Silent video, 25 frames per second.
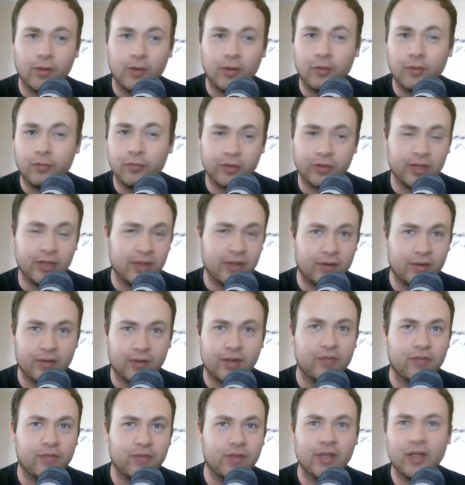Hopefully, that'll
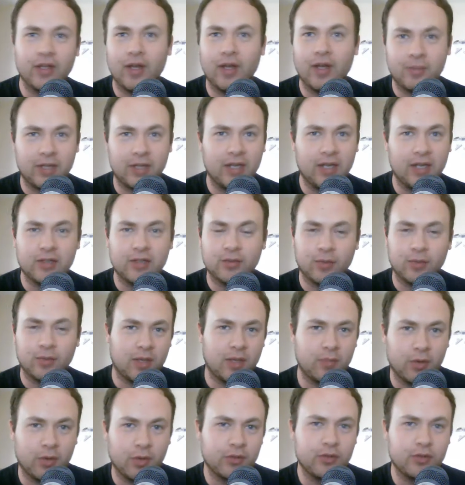give you updates when
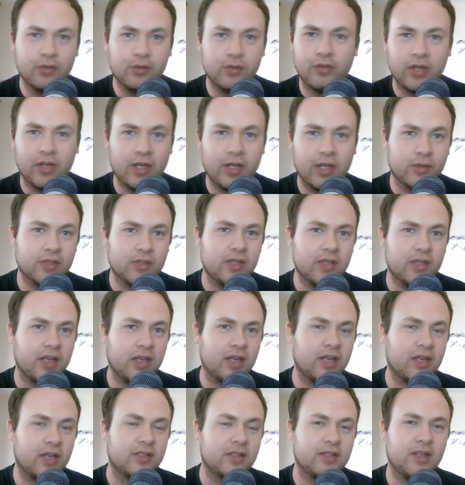I post new videos and that
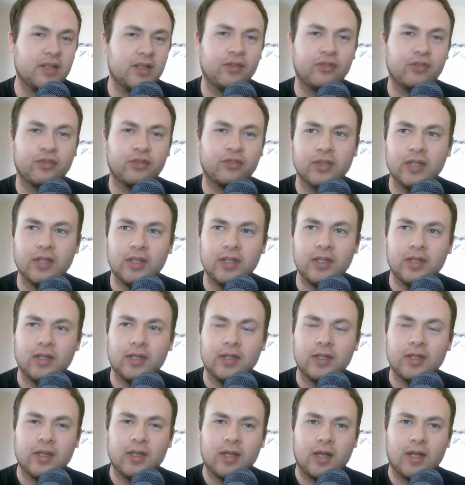kind of stuff.
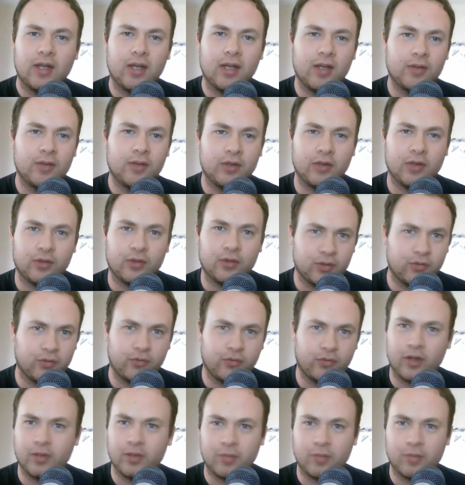Uh, you can also
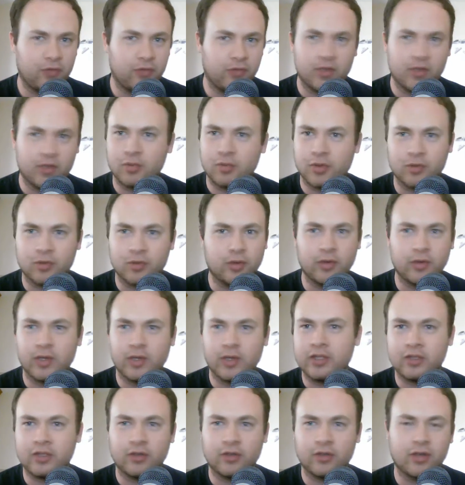follow me Facebook, Twitter,
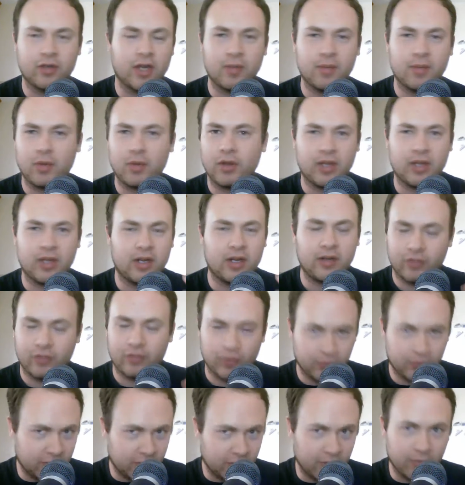and Instagram. All that
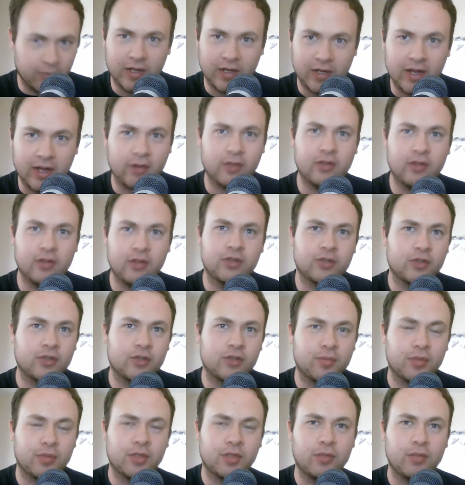info is going to be down in the
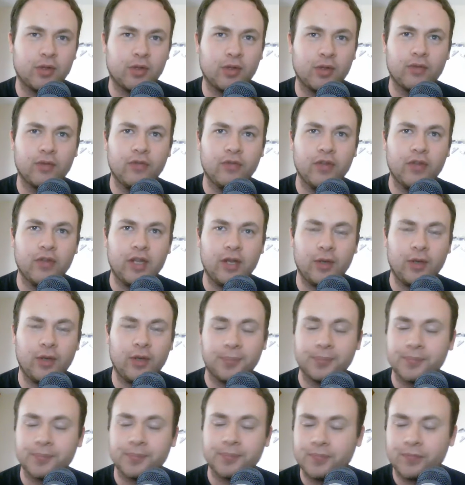description below the
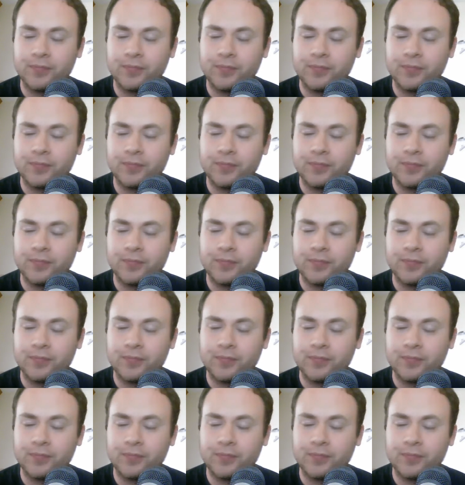video.